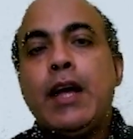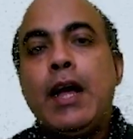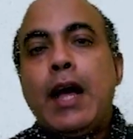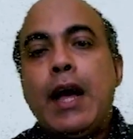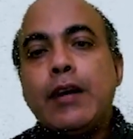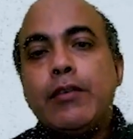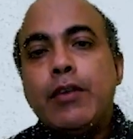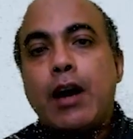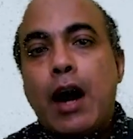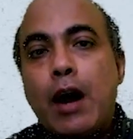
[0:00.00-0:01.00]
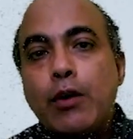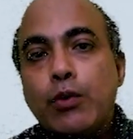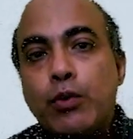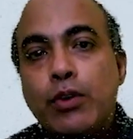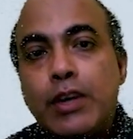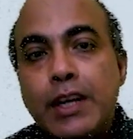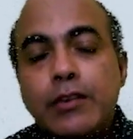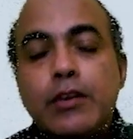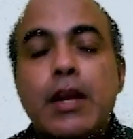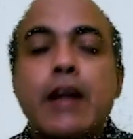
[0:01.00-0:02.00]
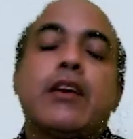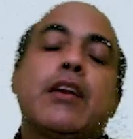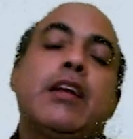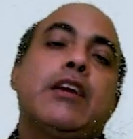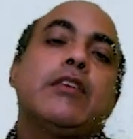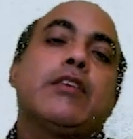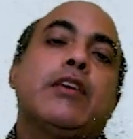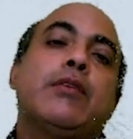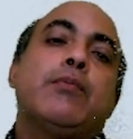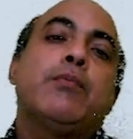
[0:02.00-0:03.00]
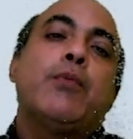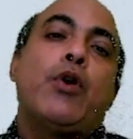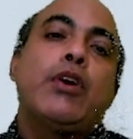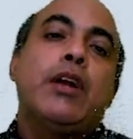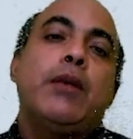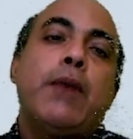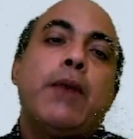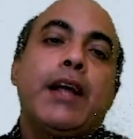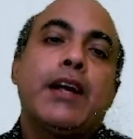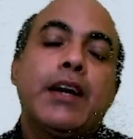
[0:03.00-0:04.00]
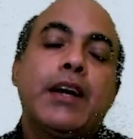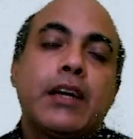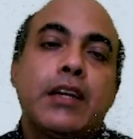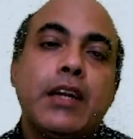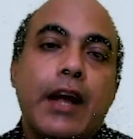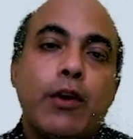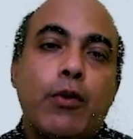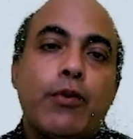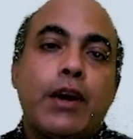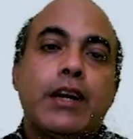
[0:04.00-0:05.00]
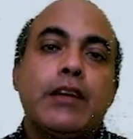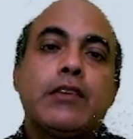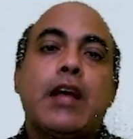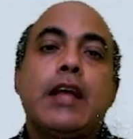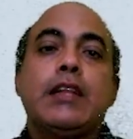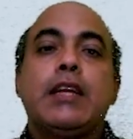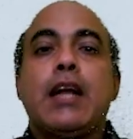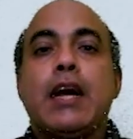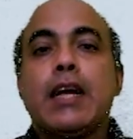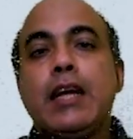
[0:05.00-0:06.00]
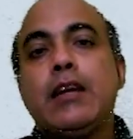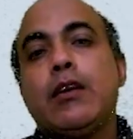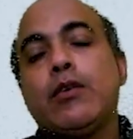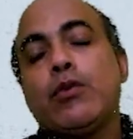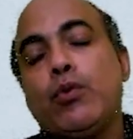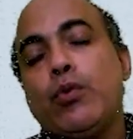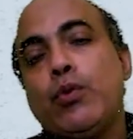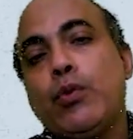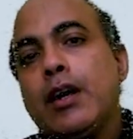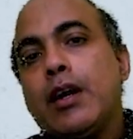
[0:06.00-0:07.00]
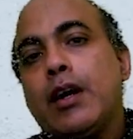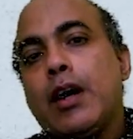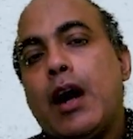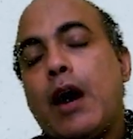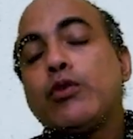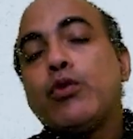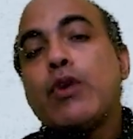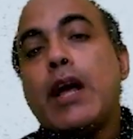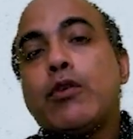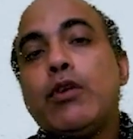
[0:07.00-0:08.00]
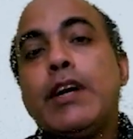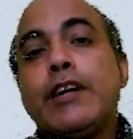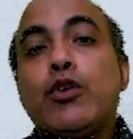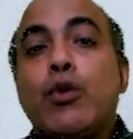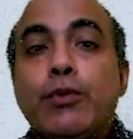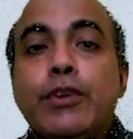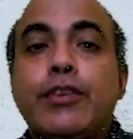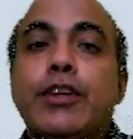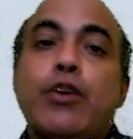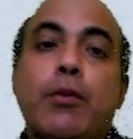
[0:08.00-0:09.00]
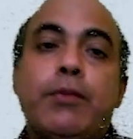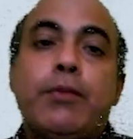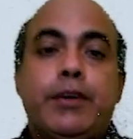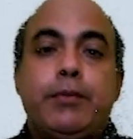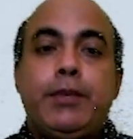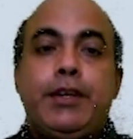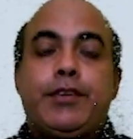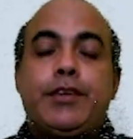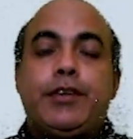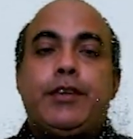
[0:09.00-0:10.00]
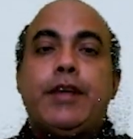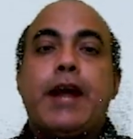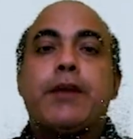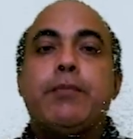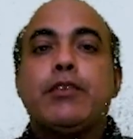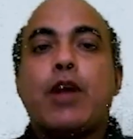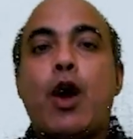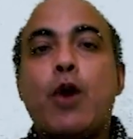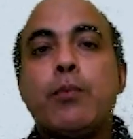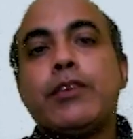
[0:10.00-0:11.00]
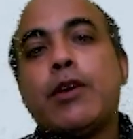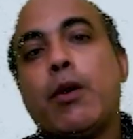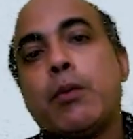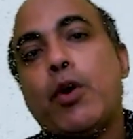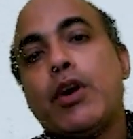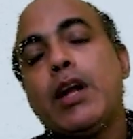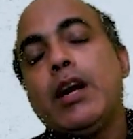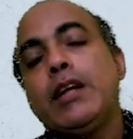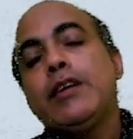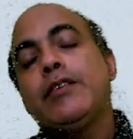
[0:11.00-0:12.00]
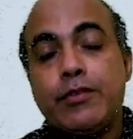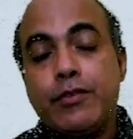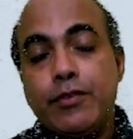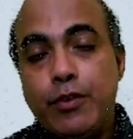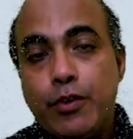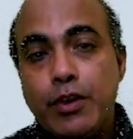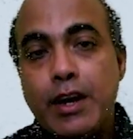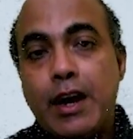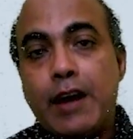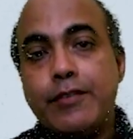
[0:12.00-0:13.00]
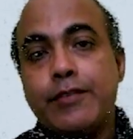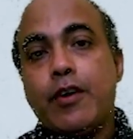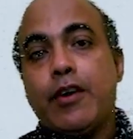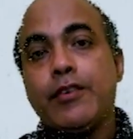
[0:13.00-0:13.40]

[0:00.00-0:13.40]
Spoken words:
and how to test that regression model by conducting ANOVA test, and then again to how to calculate the coefficient of determination. That means how much our model is good enough or